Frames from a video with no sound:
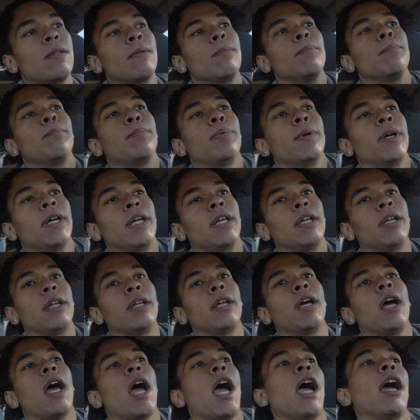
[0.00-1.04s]
But
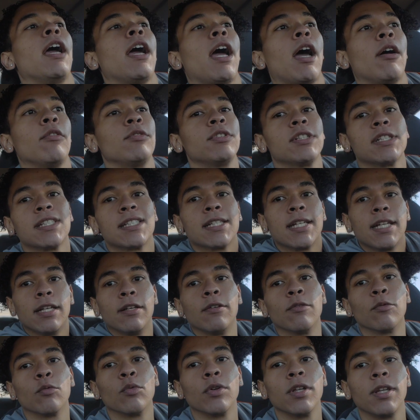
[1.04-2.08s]
I, I was just in
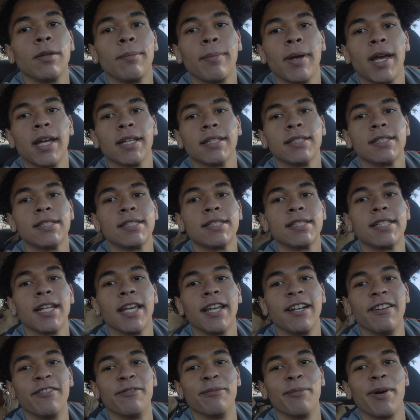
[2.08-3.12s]
a really bad
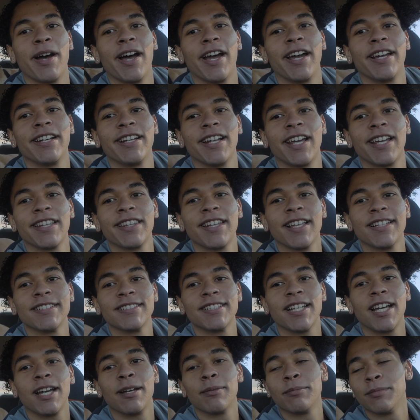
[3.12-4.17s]
state of mind at that
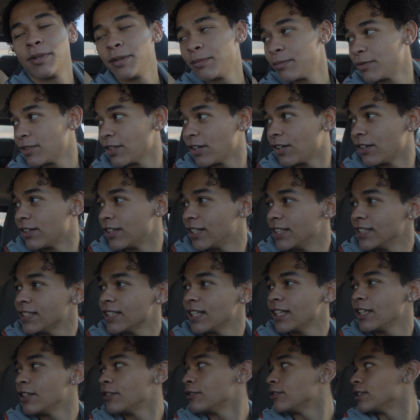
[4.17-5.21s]
time. I'm sorry. He's a
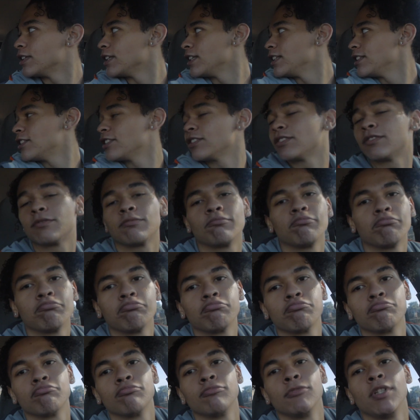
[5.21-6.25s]
little. He just.
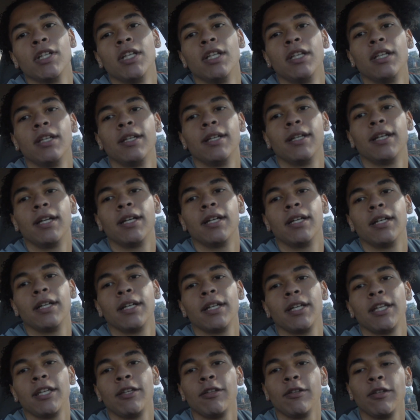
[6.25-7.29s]

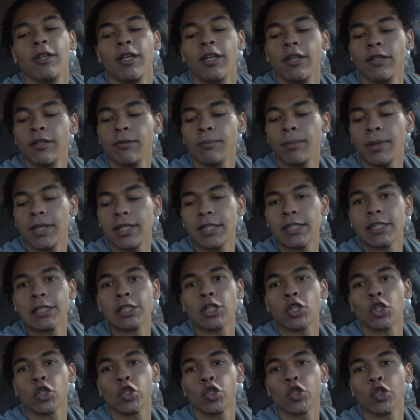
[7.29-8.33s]
He he misses
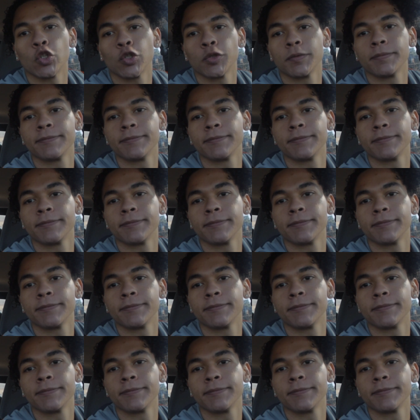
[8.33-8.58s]
her.